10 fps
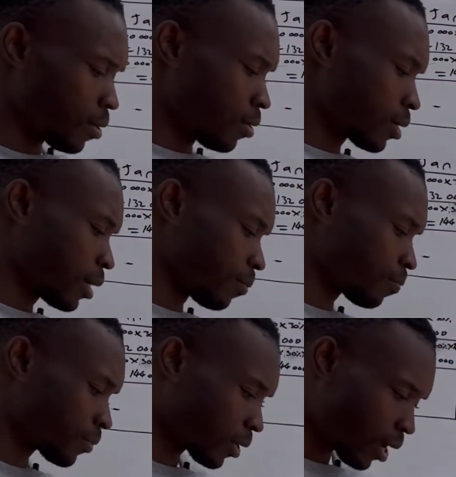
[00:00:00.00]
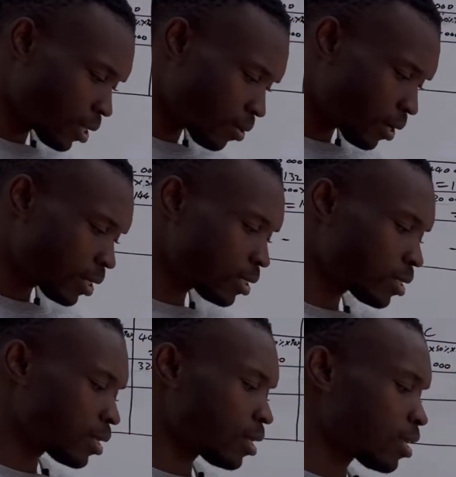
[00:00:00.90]
Okay, otherwise,
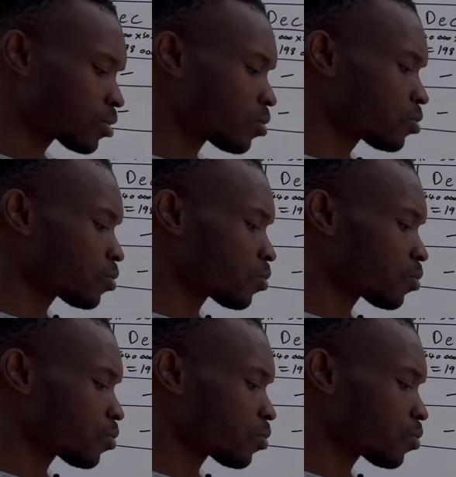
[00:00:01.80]
let's go to